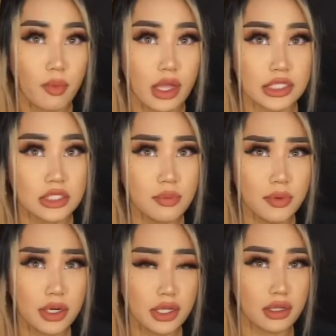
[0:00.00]
It's still
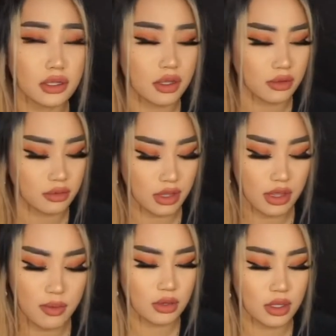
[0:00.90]
pretty good though. Like,
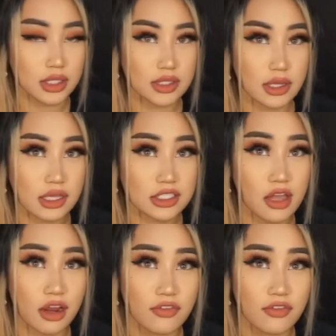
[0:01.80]
it still has a lot of